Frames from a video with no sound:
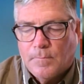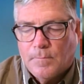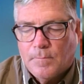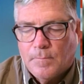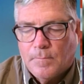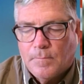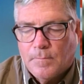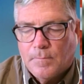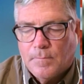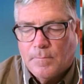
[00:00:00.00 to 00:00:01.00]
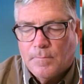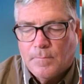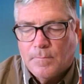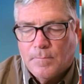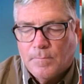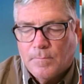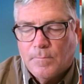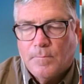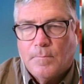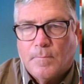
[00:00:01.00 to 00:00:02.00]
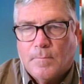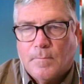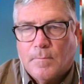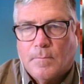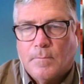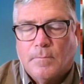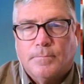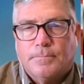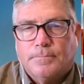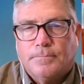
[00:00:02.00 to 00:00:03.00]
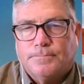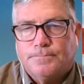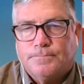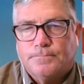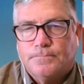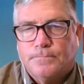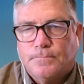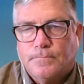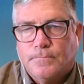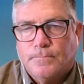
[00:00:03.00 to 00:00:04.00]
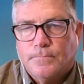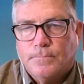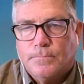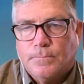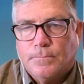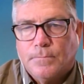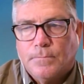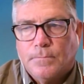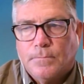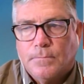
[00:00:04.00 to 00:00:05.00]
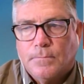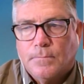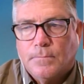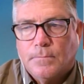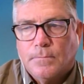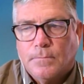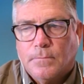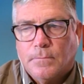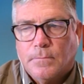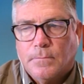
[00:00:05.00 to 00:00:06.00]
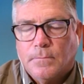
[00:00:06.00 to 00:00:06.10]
[no speech]